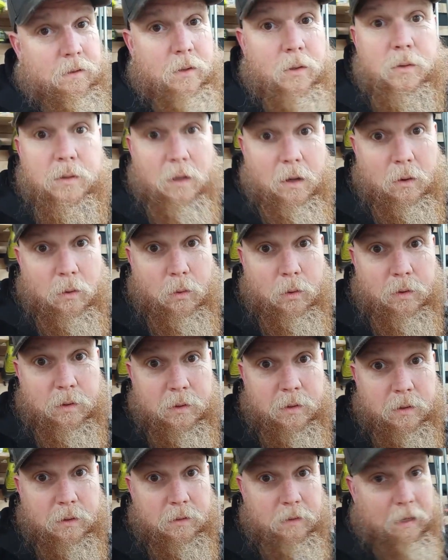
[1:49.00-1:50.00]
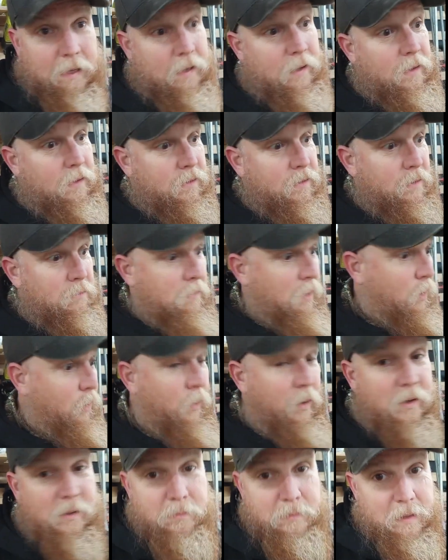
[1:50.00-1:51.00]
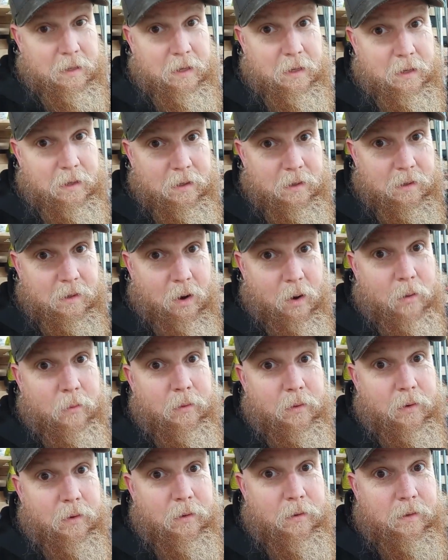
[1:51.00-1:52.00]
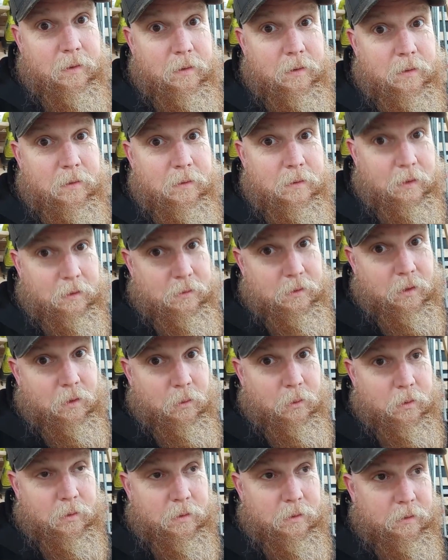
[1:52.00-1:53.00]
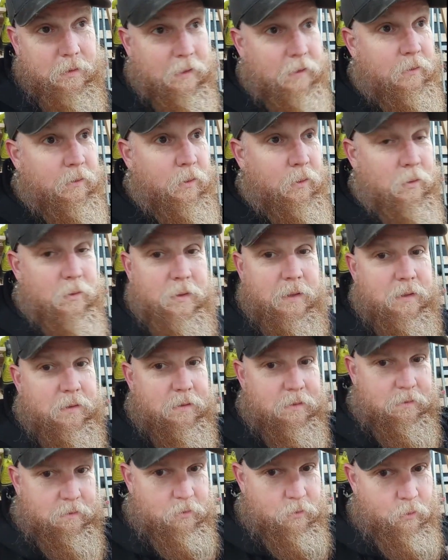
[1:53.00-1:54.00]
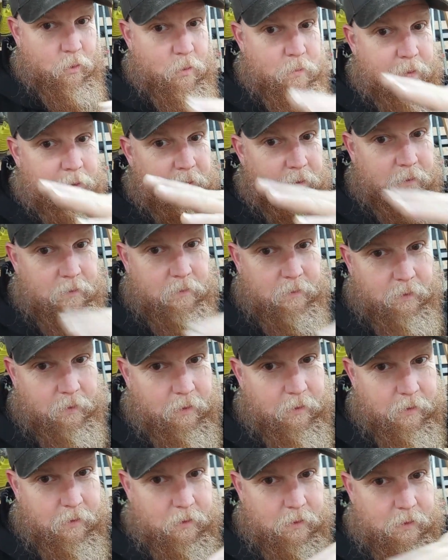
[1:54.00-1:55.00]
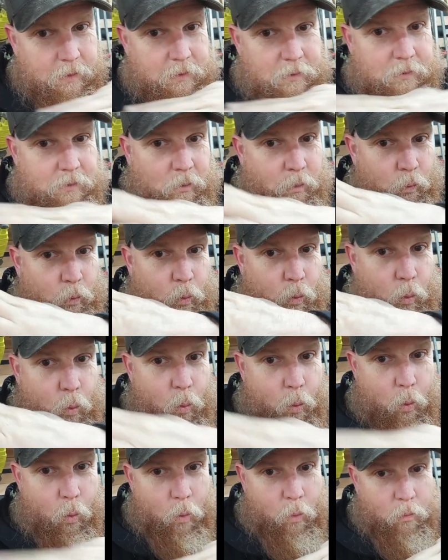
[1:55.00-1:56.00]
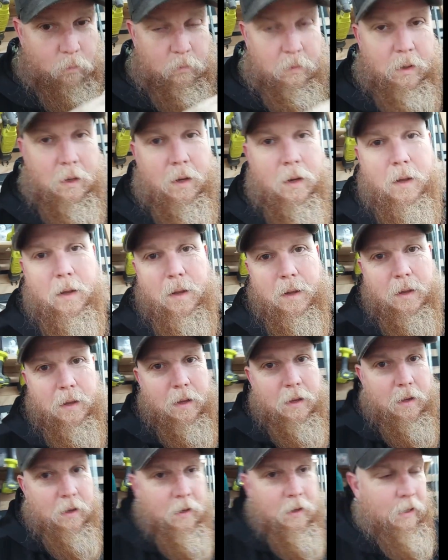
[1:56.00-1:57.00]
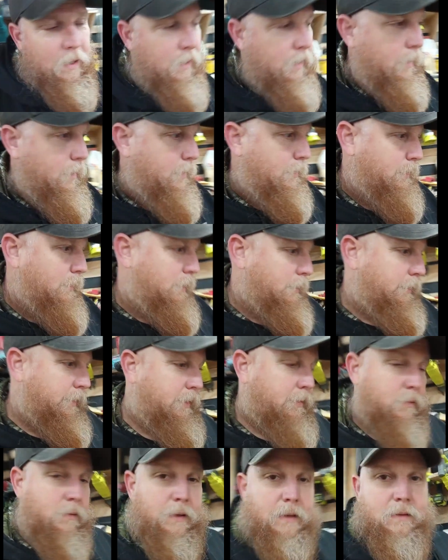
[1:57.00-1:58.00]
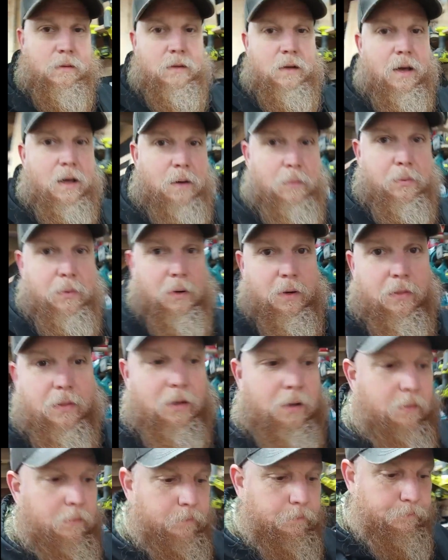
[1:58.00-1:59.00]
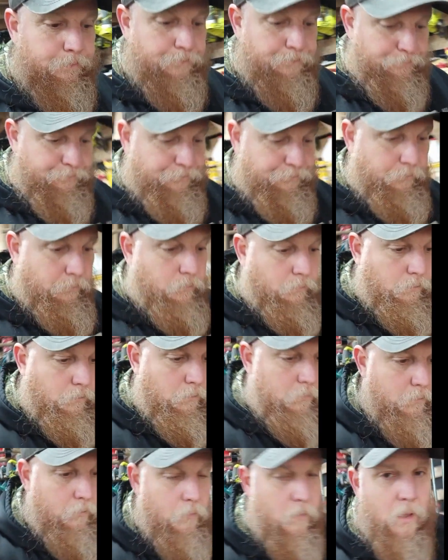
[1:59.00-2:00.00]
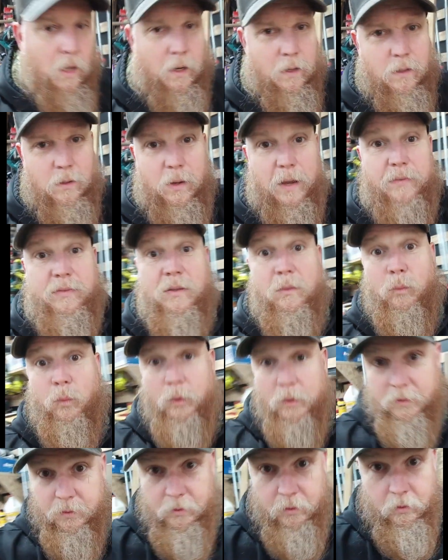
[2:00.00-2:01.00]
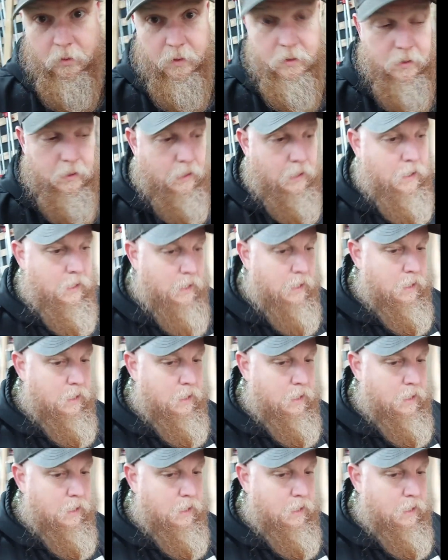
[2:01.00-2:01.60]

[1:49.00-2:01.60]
two sawhorses and some OSB over the sawhorses. And of course it's drooping like this, it's going. And that's not a pretty thing. I do have some wood storage